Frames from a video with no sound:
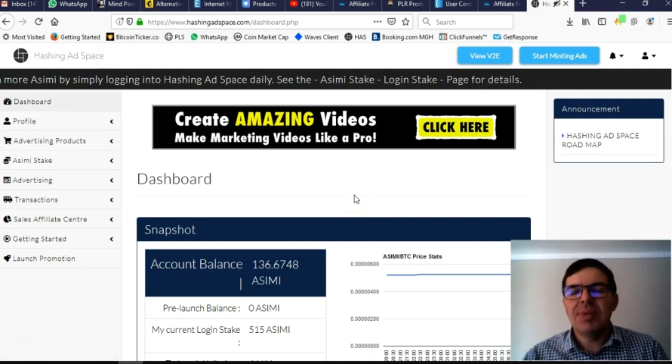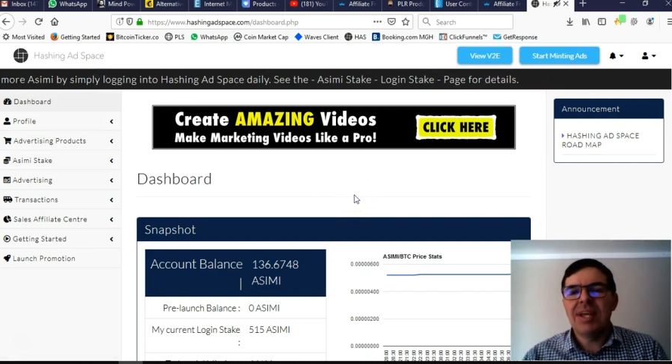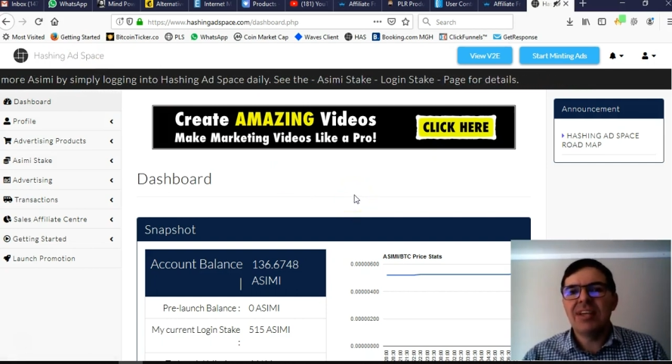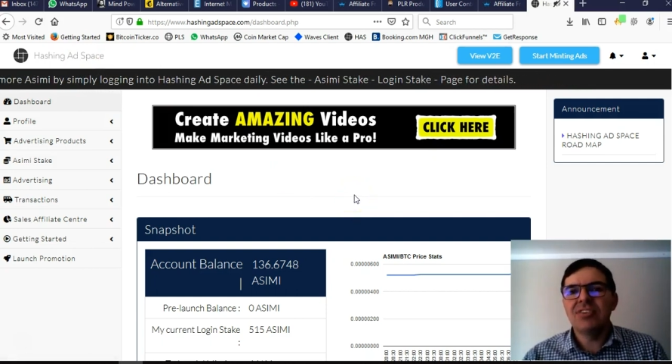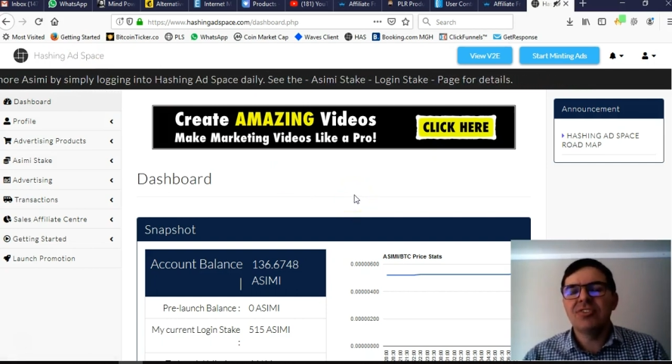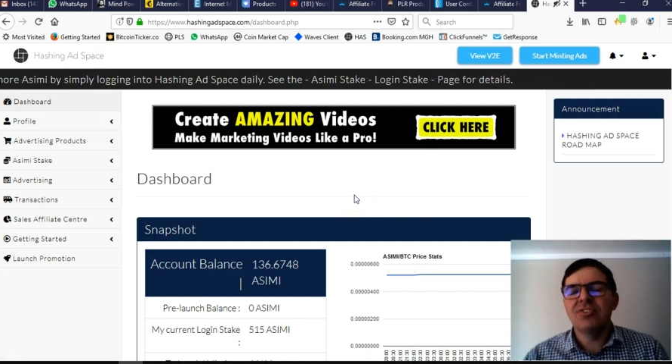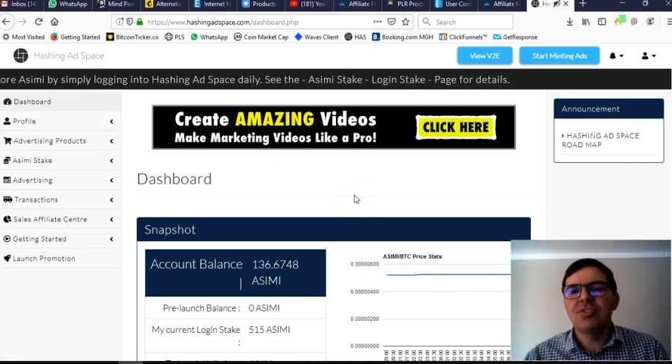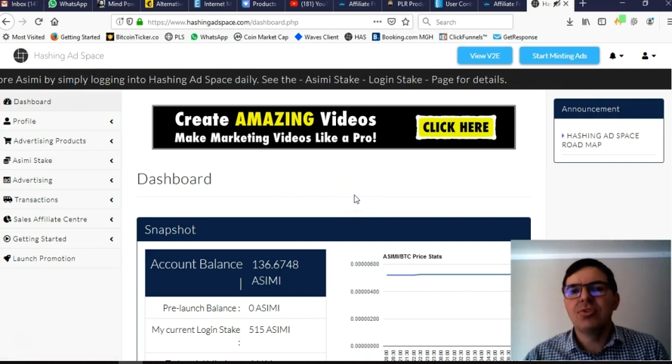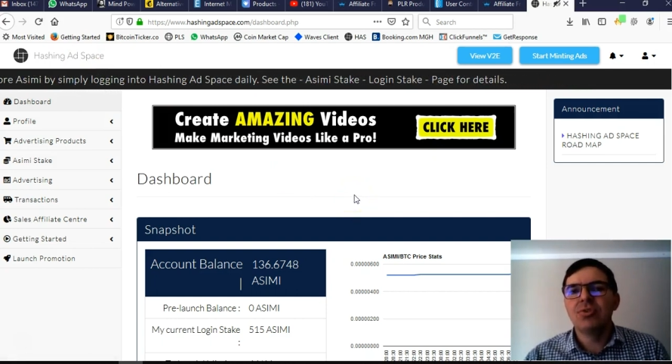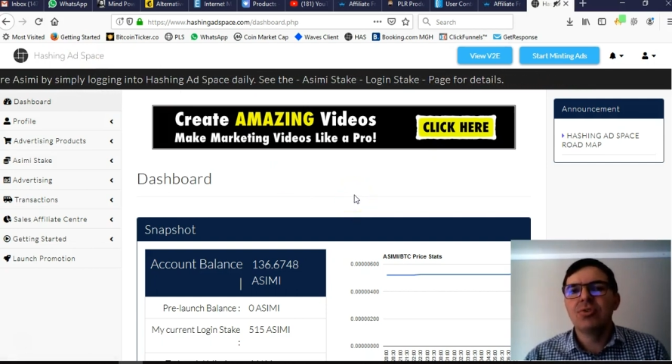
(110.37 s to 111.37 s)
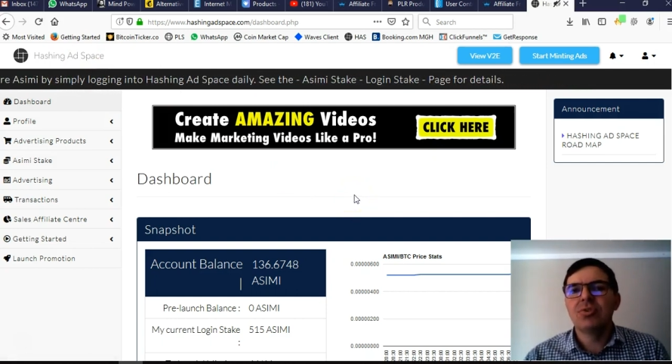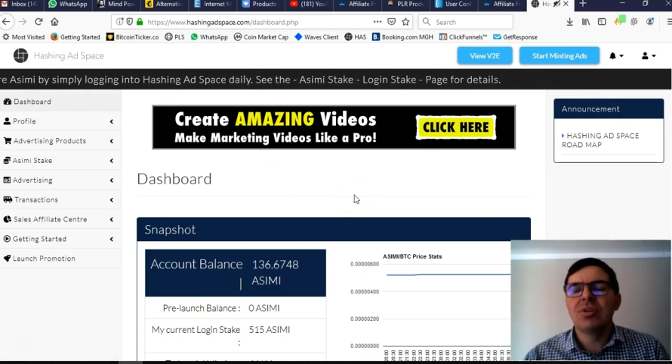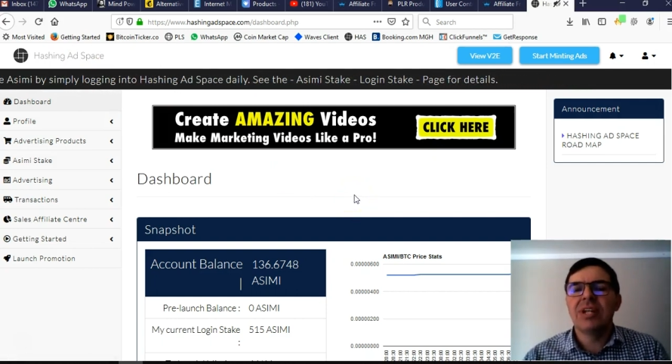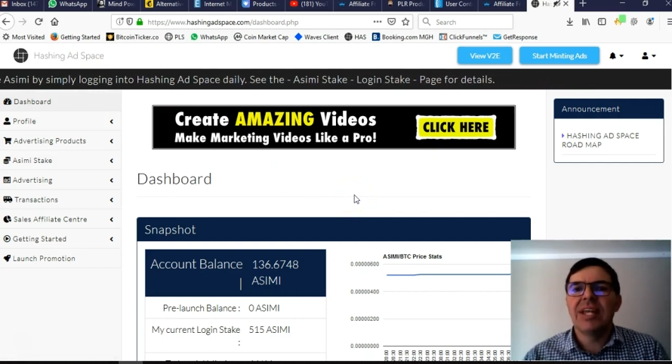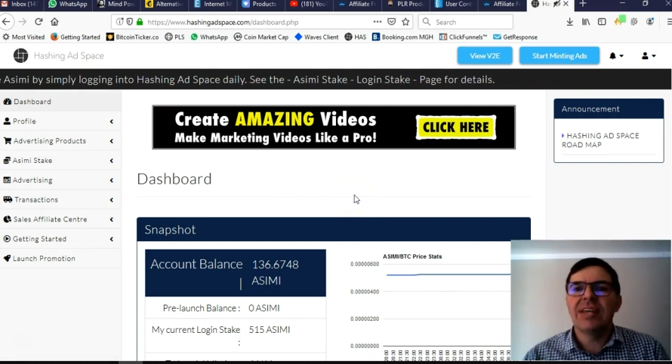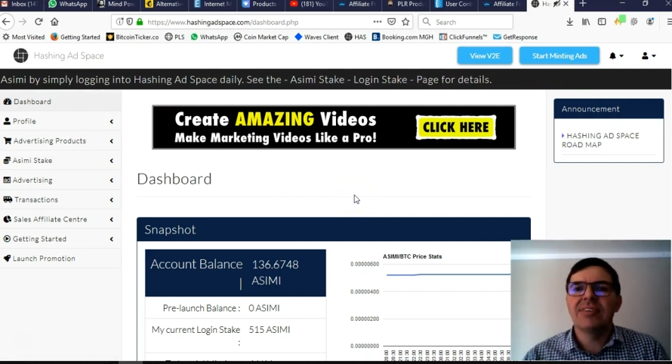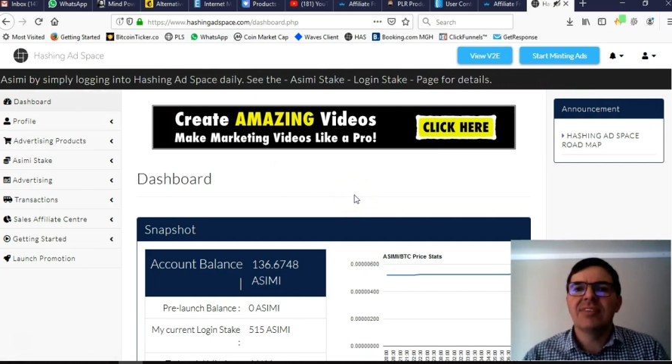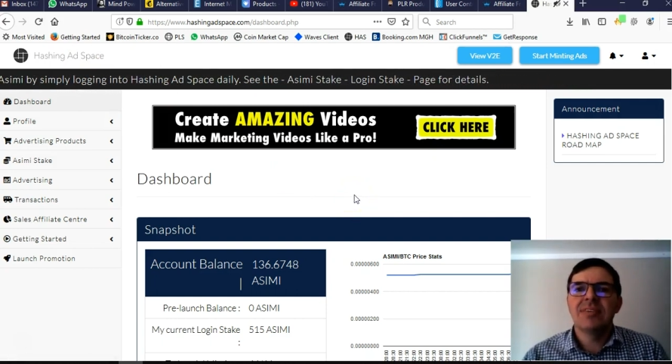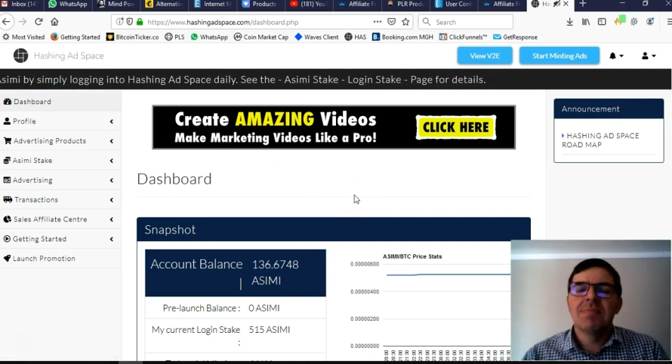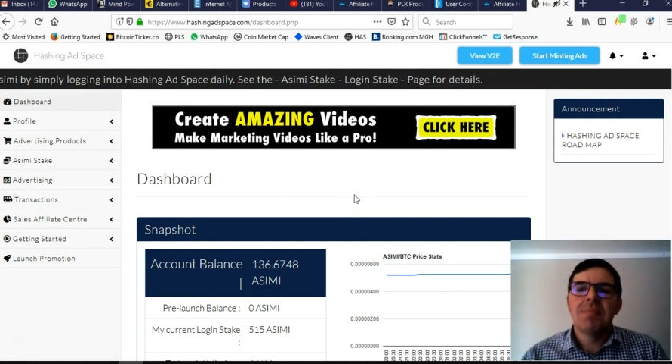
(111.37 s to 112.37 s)
place to
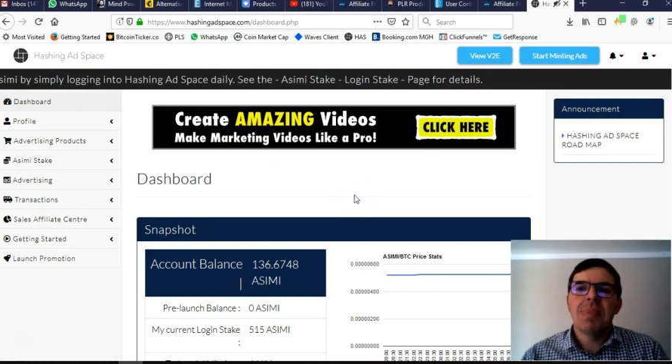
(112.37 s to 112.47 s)
collect